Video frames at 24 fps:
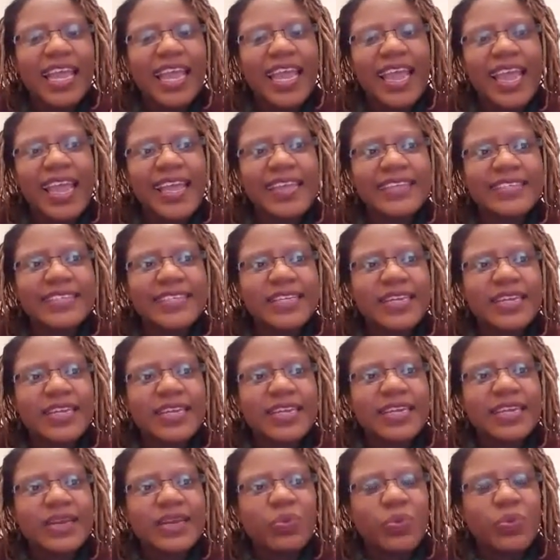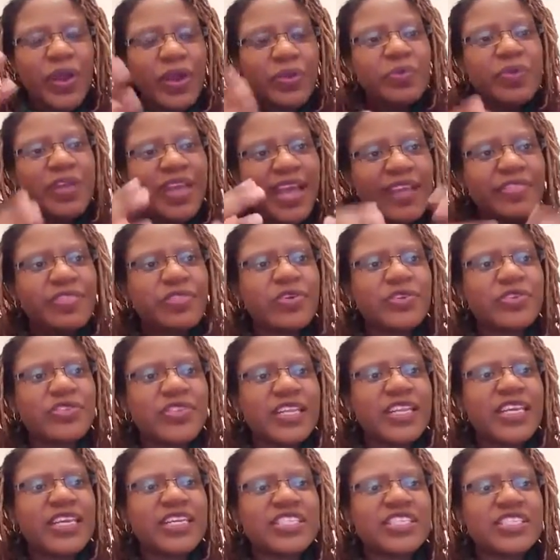And when we had
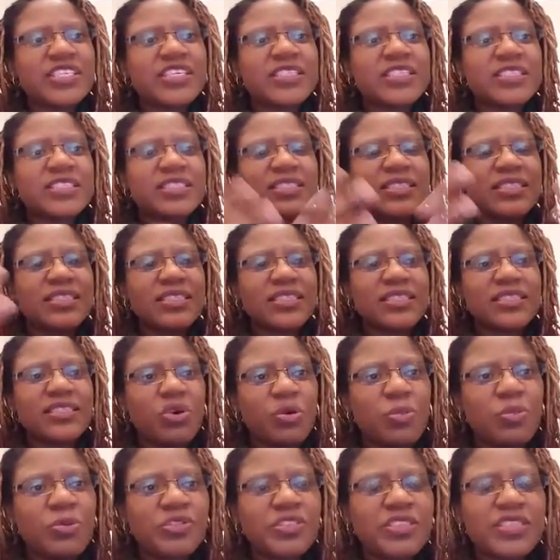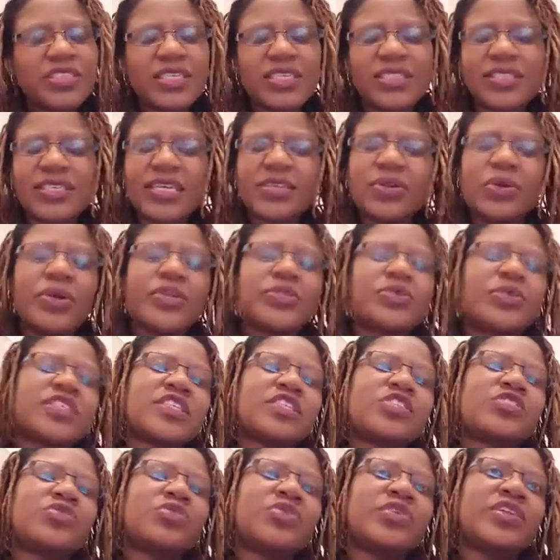those elections, the opposition said, it
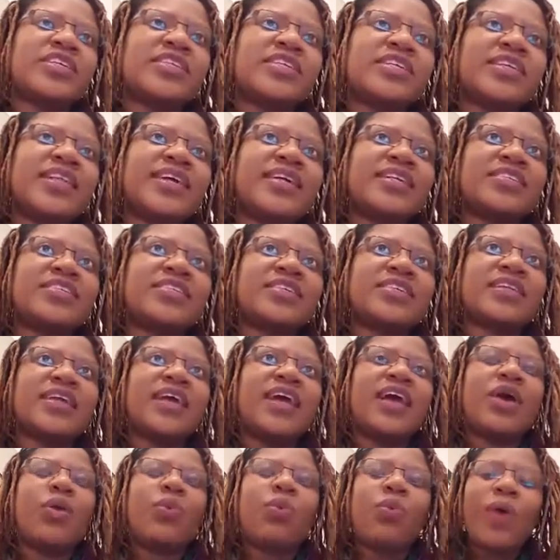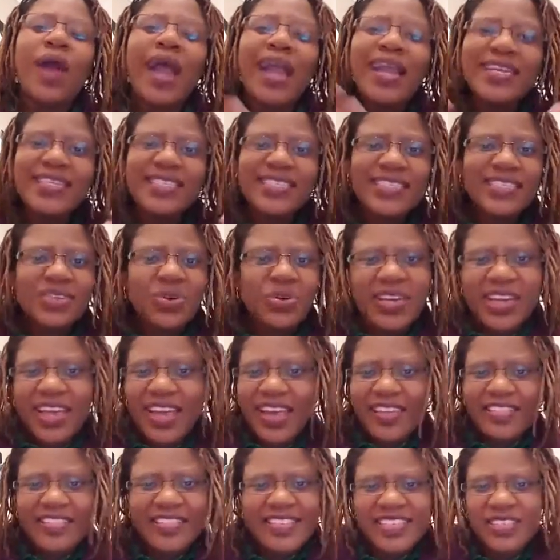was a stolen election. Why on
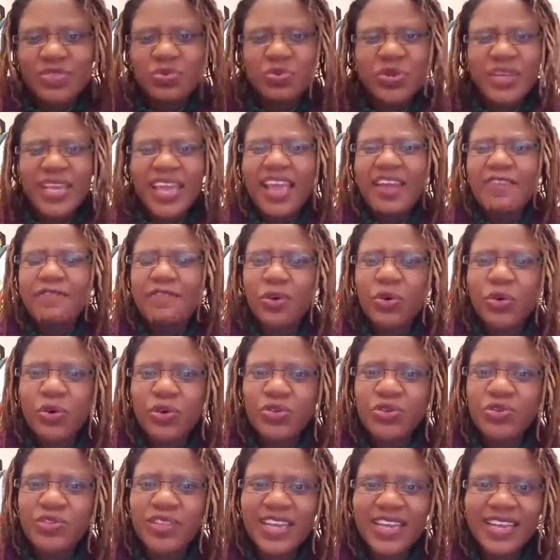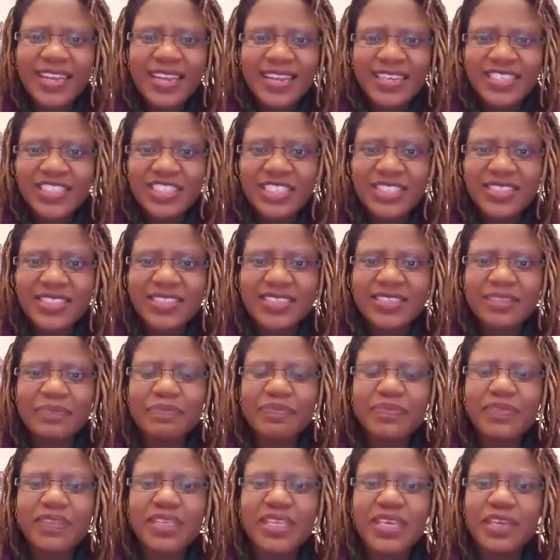earth did we ever go to the elections
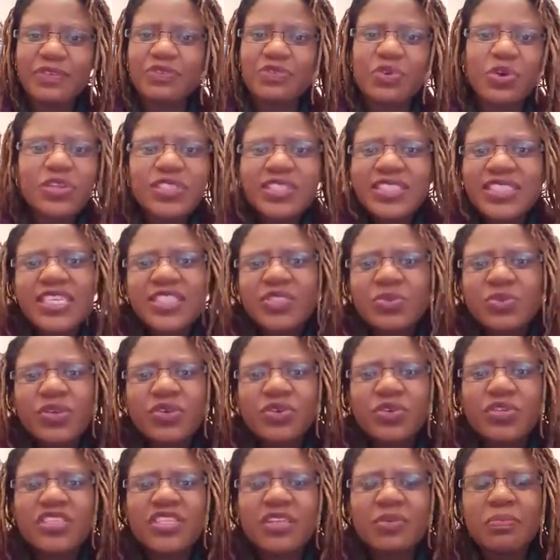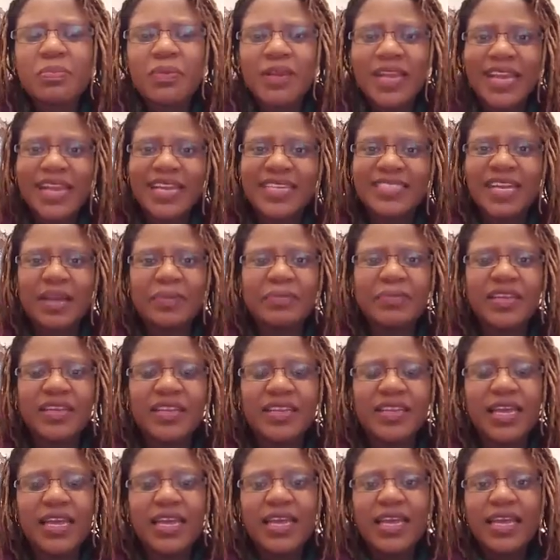if those things were not in place? I
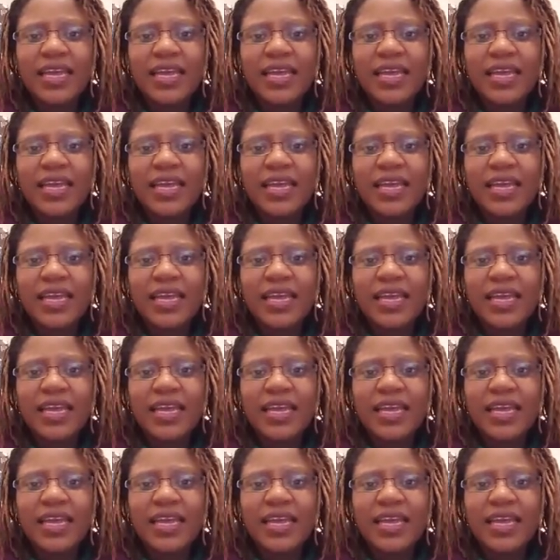mean,